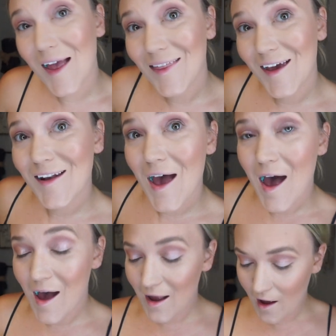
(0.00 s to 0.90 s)
and then
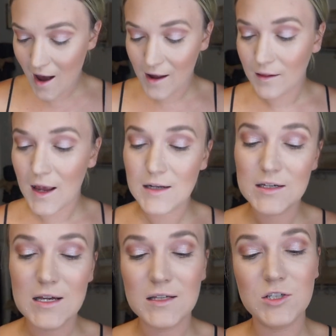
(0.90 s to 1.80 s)
eye highlight
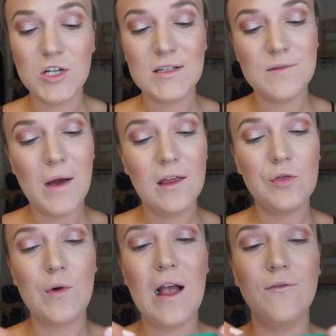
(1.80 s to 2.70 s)
is just my
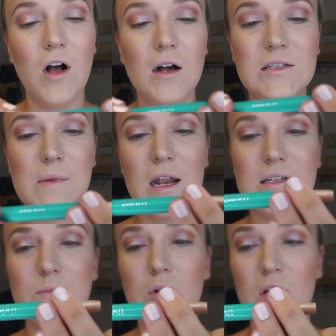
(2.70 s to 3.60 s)
Thrive
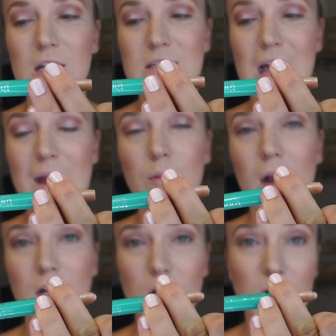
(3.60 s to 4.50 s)
Cosmetics Brilliant Eye
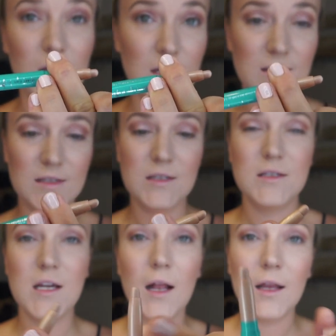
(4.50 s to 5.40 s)
Brightener in
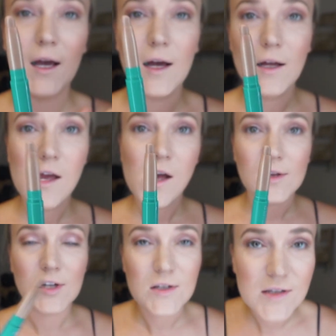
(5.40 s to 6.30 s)
Stella.
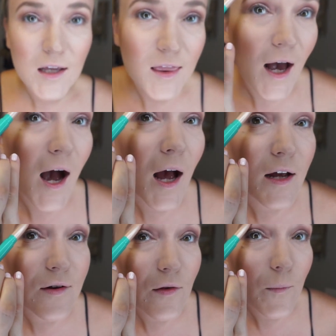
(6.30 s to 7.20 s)
Looks like that.
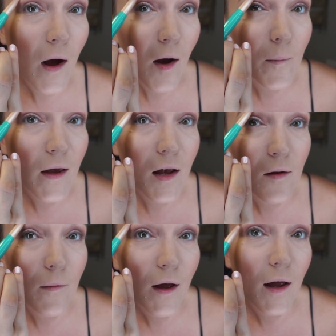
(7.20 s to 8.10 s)
I just pop it
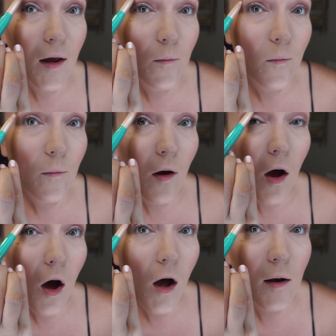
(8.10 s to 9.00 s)
in my
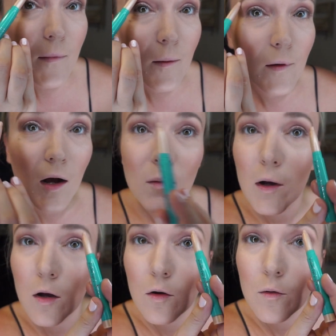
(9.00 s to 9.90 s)
on my brow
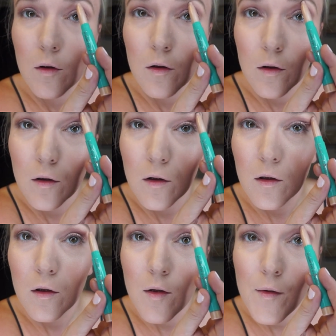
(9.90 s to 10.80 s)
bone.
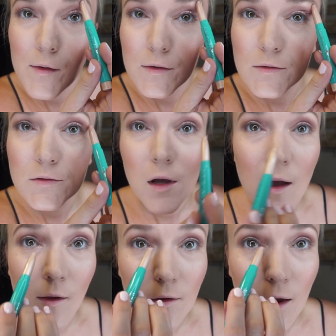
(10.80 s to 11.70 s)

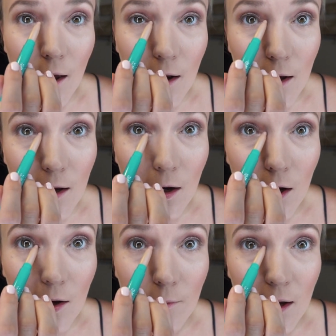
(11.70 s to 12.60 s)
And then
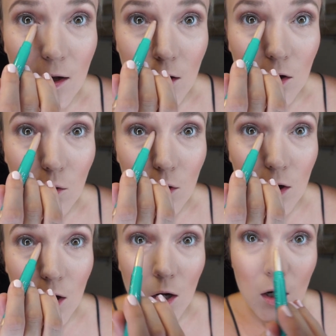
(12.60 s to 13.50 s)
here in my inner
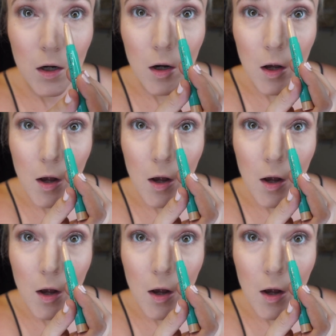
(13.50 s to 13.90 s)
corner,